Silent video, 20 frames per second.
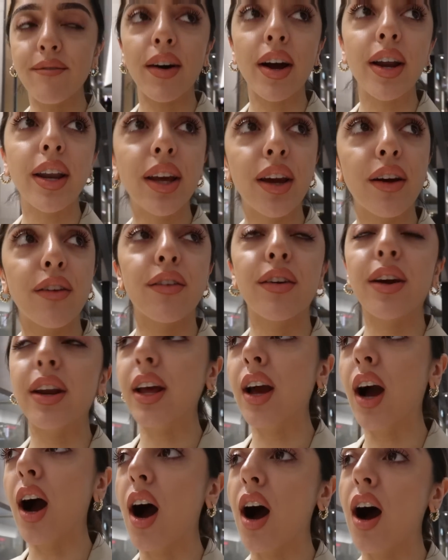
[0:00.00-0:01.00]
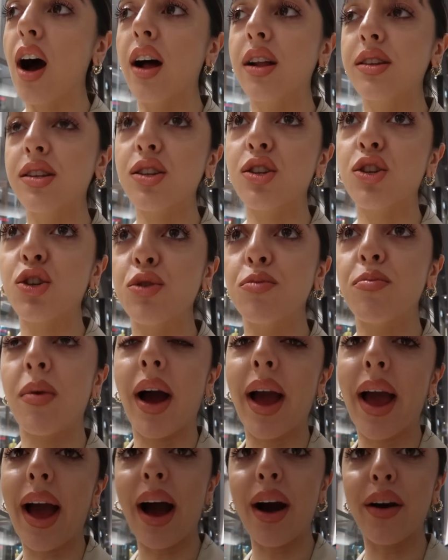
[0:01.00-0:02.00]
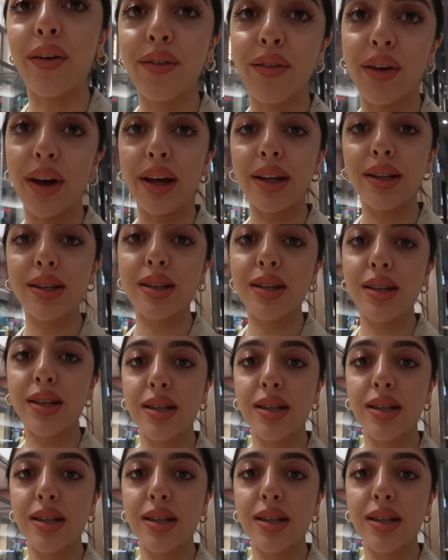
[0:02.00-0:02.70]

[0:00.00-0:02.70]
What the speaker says: Finding it really hard to buy outfits